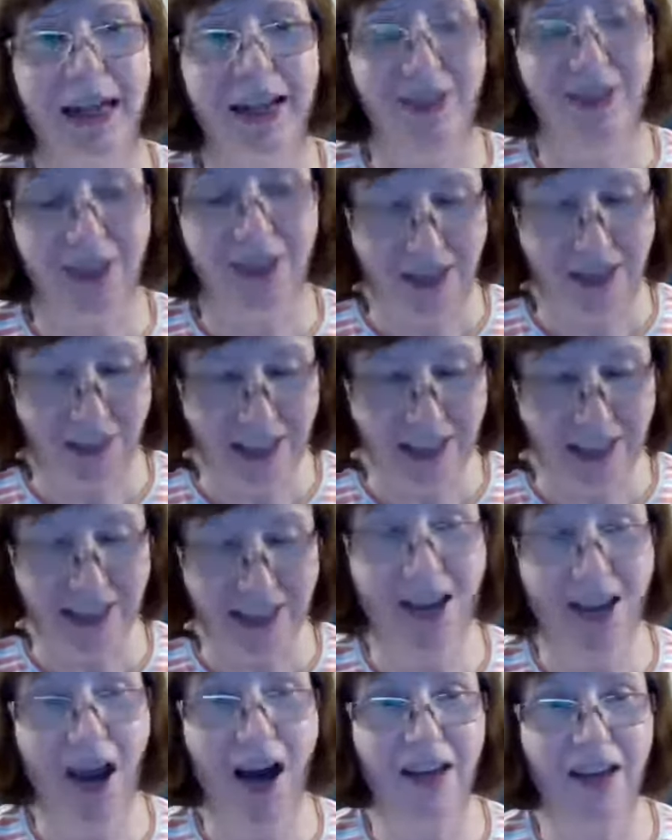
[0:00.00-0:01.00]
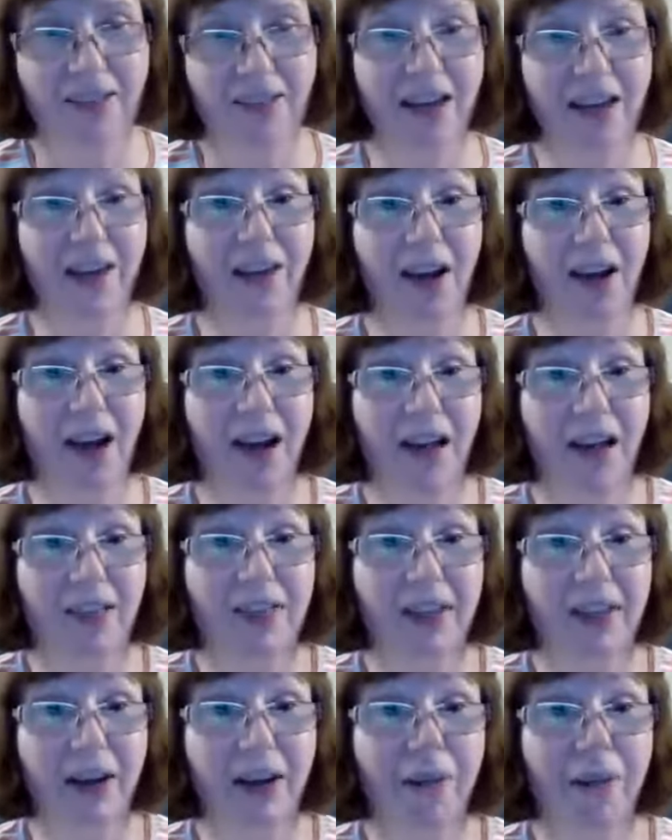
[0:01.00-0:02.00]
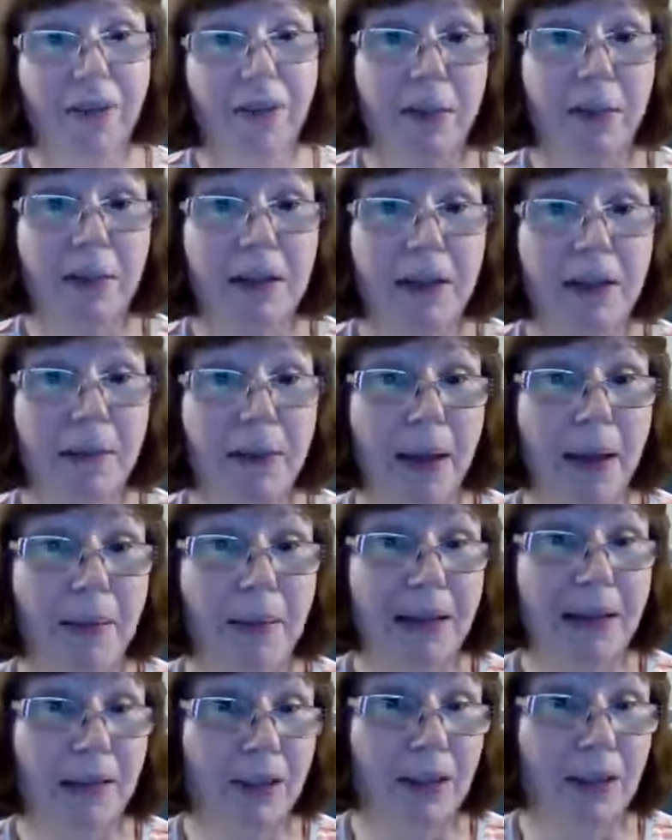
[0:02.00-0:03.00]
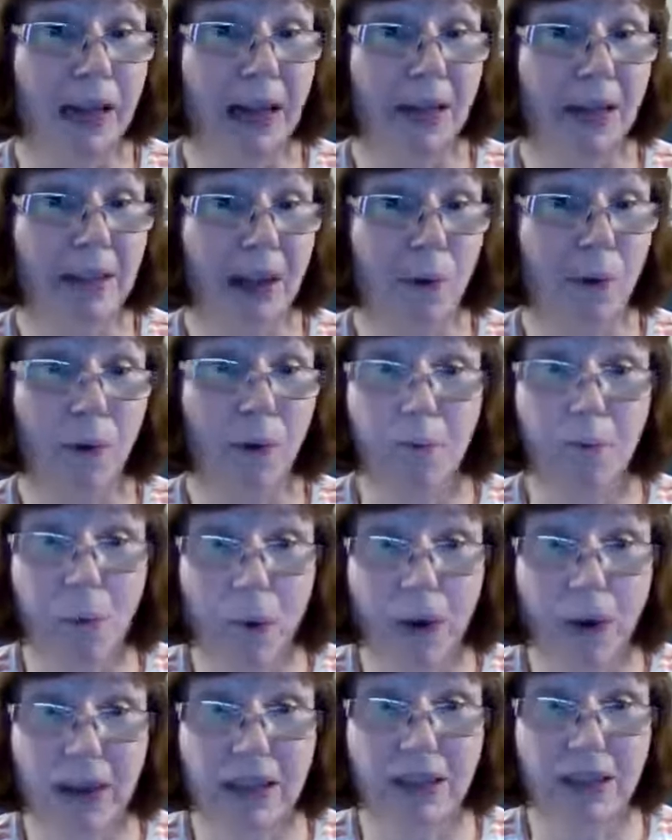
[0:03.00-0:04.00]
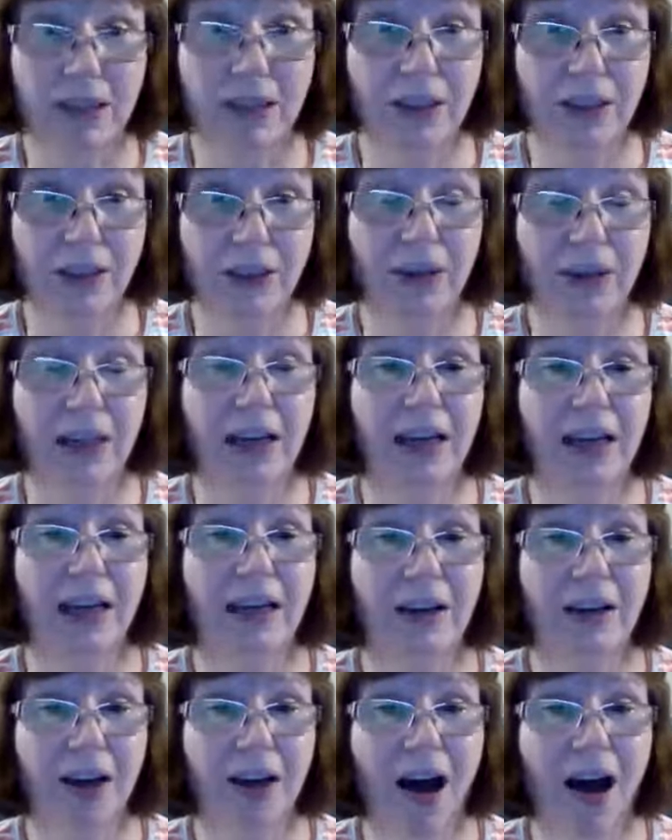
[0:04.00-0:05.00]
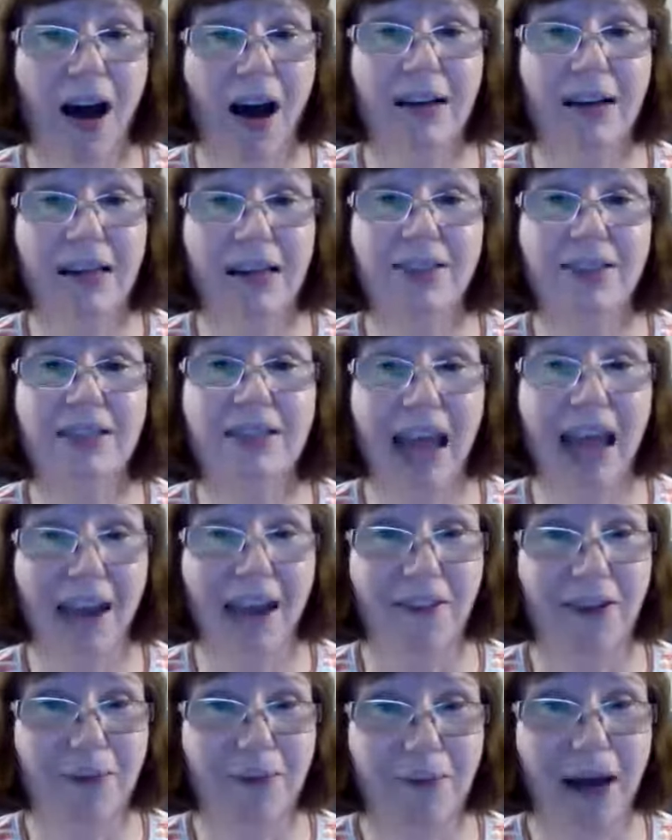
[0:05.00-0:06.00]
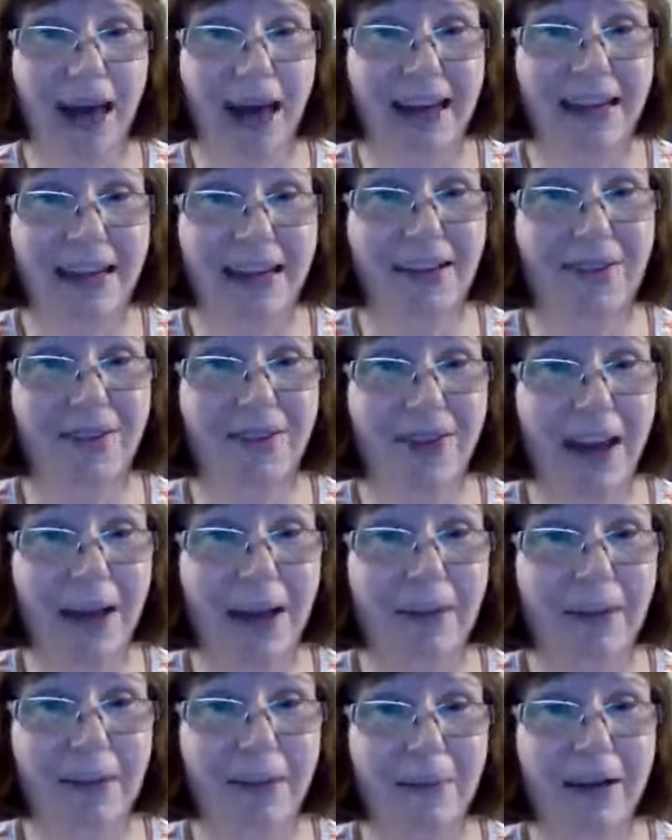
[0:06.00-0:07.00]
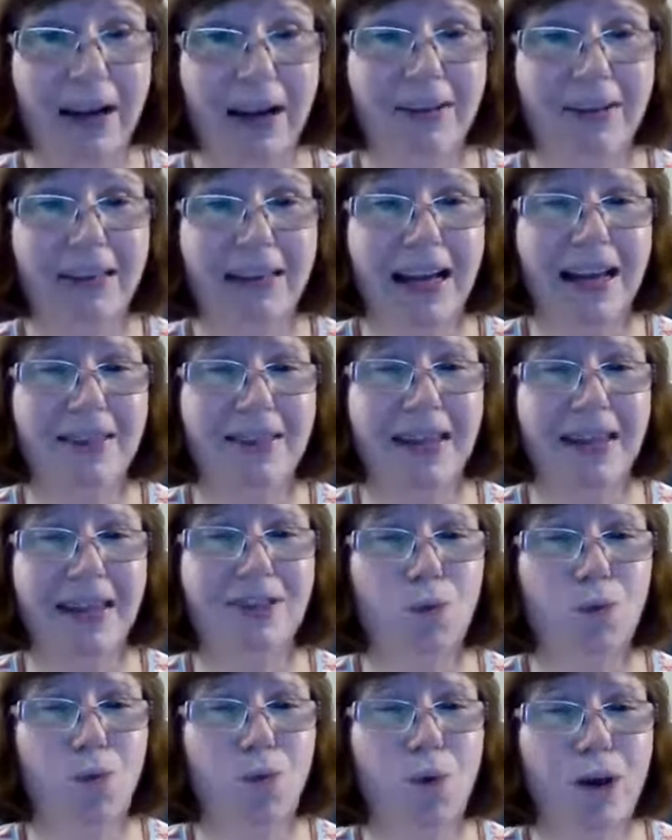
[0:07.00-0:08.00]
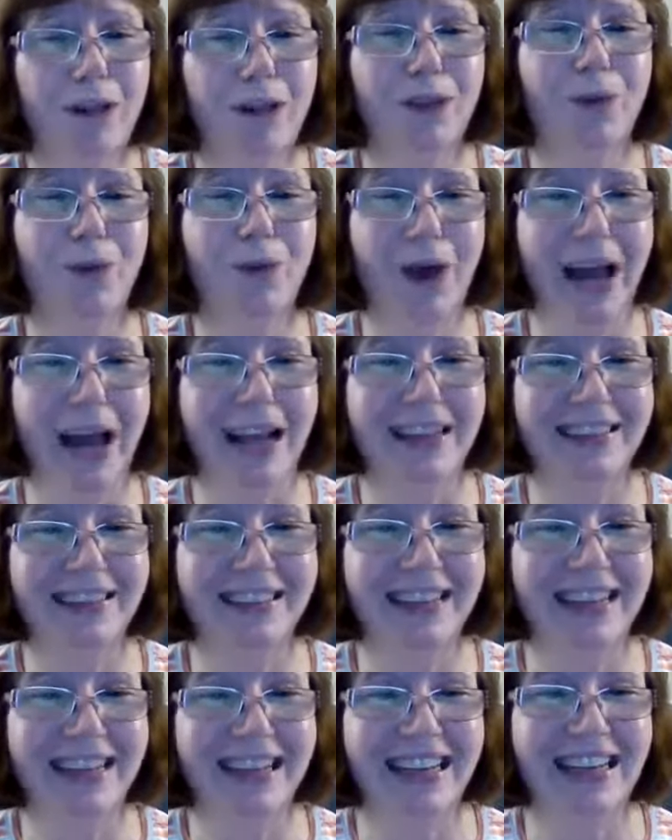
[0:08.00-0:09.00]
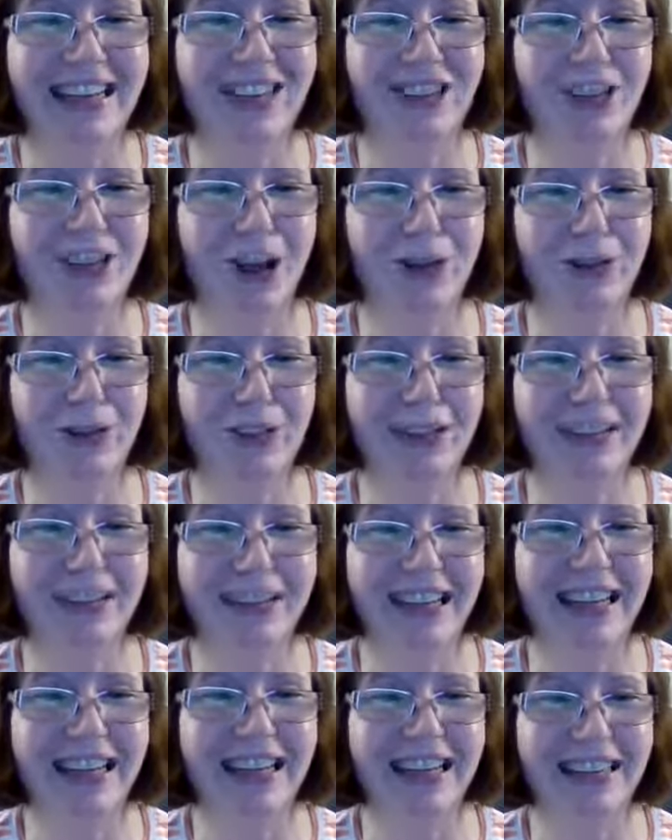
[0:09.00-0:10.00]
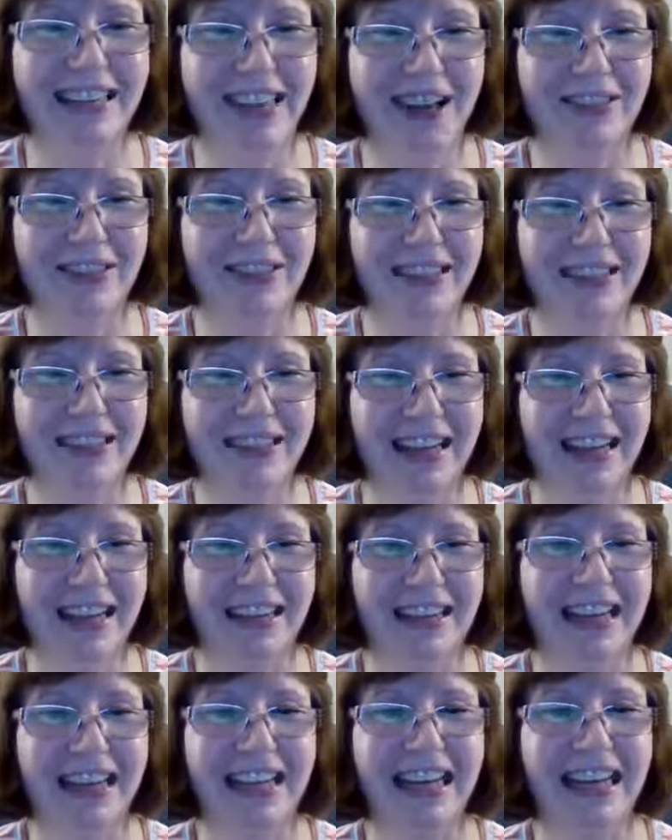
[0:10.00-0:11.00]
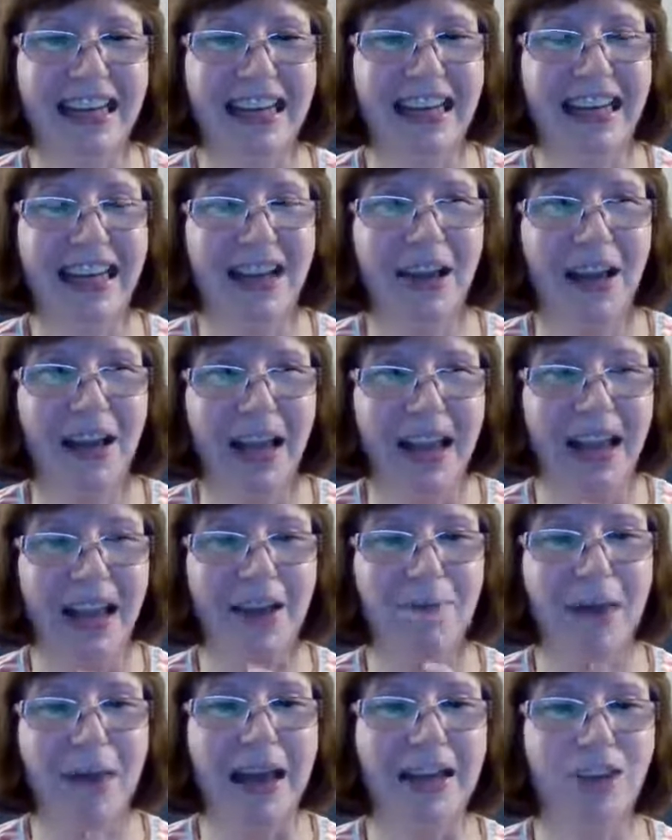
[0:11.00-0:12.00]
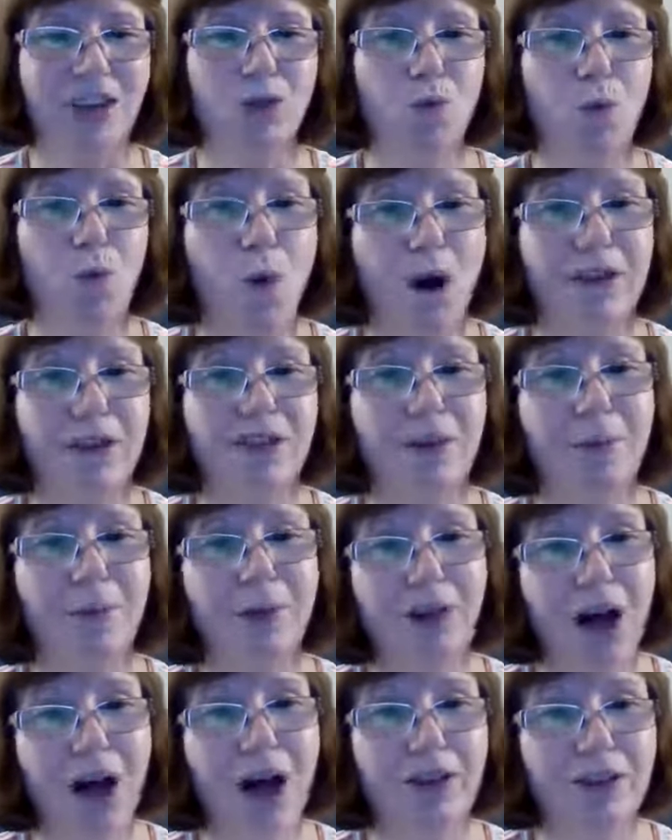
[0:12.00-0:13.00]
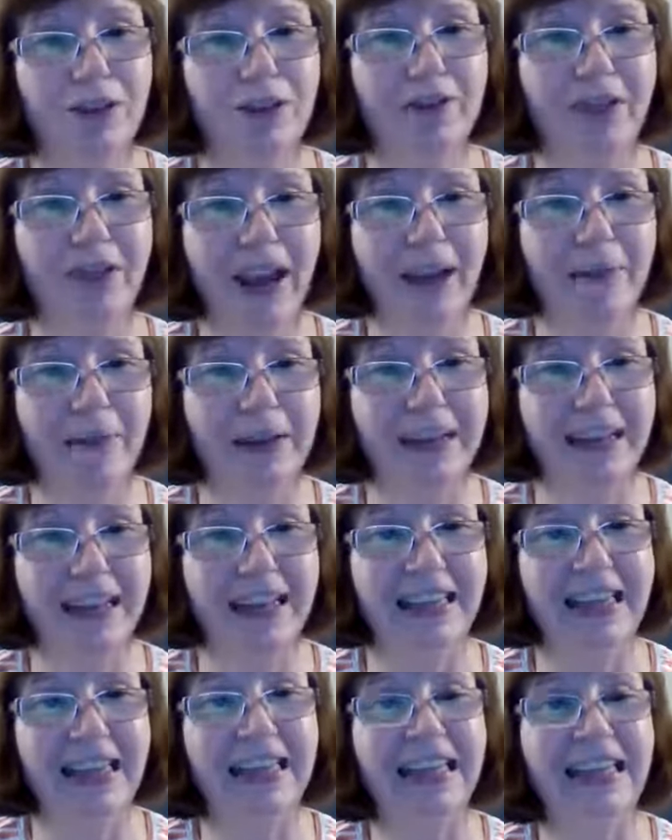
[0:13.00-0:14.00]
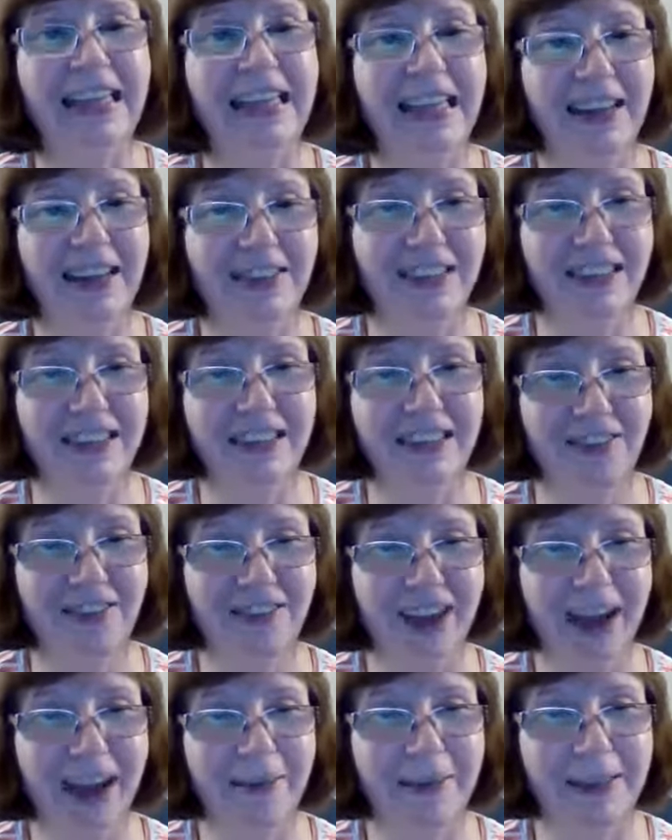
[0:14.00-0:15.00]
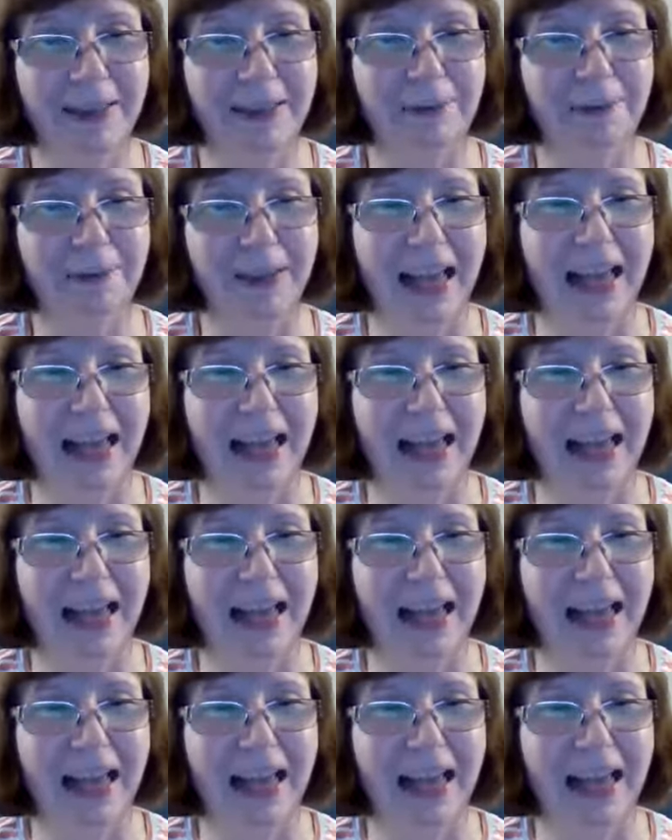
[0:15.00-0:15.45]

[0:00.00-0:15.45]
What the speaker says: even if it's not their family that maybe that they were born into, God gives everybody a family, because that's one of the ways he shows us that he loves us, that he made us want to belong to a family, and then he gives us a family.